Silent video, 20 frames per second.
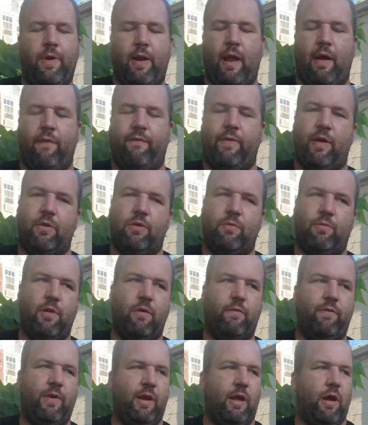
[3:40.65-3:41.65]
and I found some
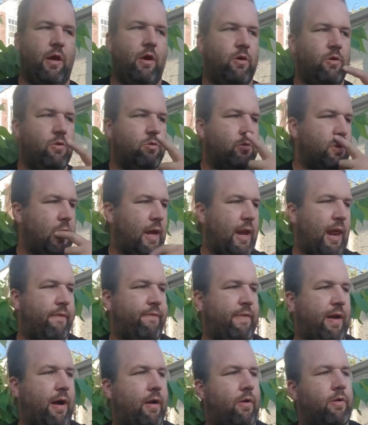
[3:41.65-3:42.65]
other videos, and I
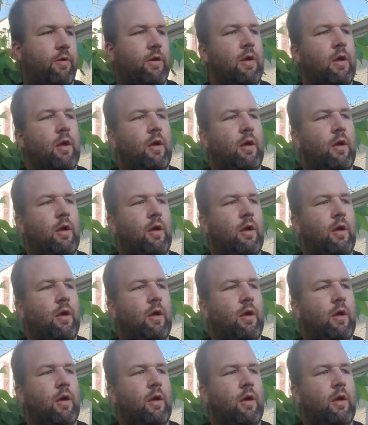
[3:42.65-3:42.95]
found